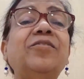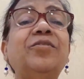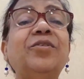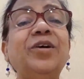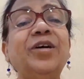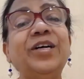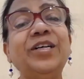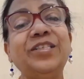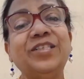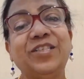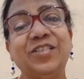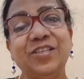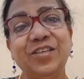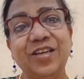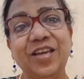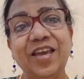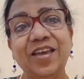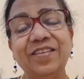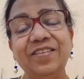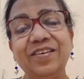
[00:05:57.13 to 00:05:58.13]
worked
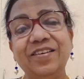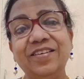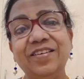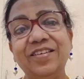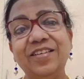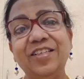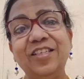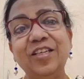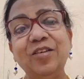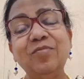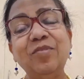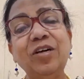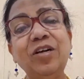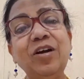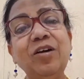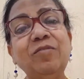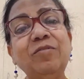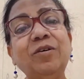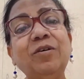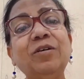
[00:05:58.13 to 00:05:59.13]
together.
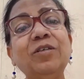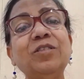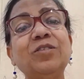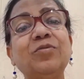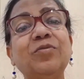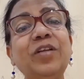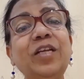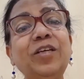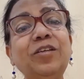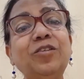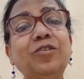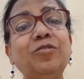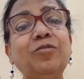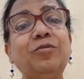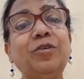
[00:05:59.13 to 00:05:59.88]
Deborah was willing to